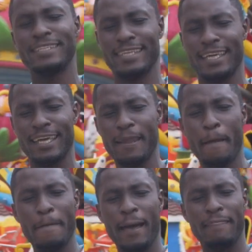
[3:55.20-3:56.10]
I dig it.
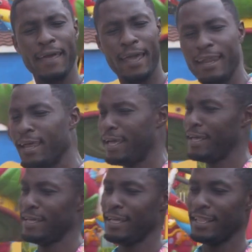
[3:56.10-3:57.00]
Yeah. And then
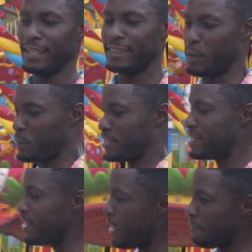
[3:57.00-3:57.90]
there was
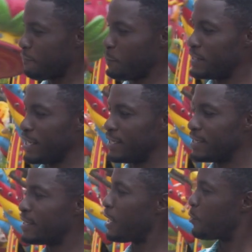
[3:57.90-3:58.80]
Steph who did
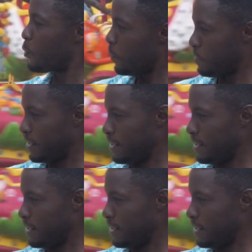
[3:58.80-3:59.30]
Nairobi.